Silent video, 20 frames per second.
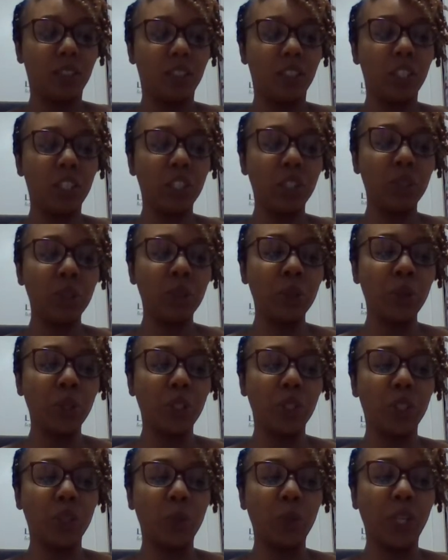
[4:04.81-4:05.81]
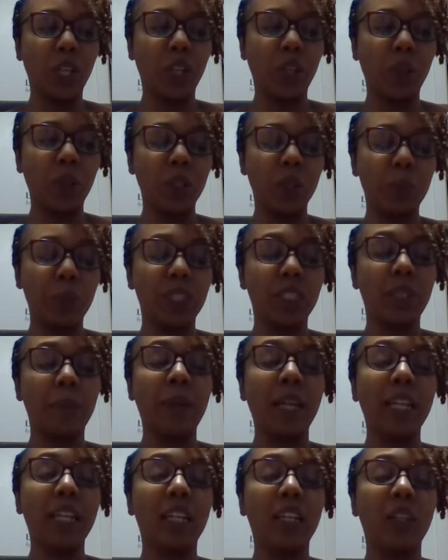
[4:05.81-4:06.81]
you or someone else, but
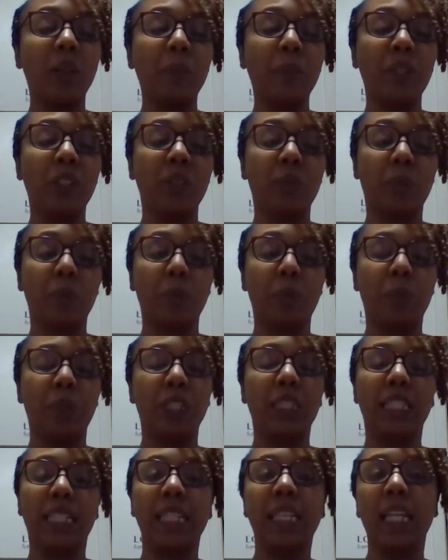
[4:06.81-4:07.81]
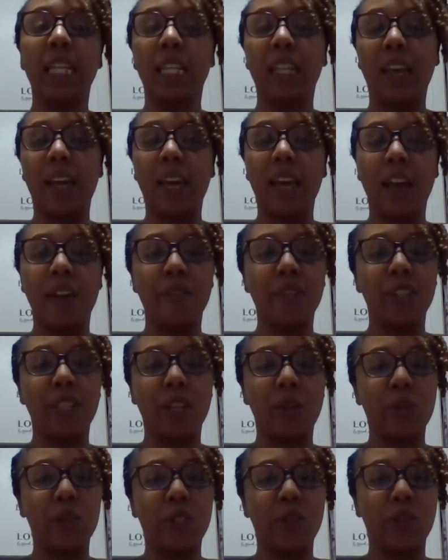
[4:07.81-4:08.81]
somebody could have been pretending like
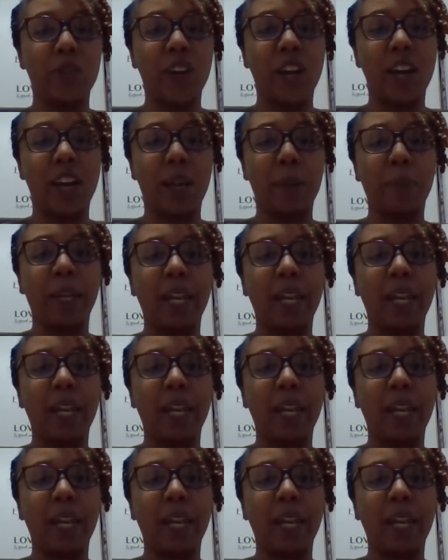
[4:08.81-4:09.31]
everything was fine.